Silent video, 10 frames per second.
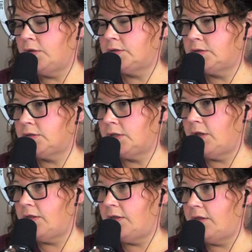cooked
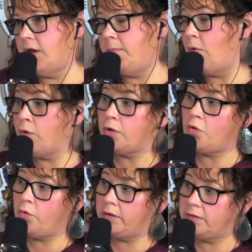a pork
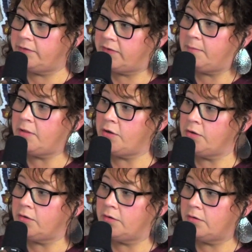loin similar?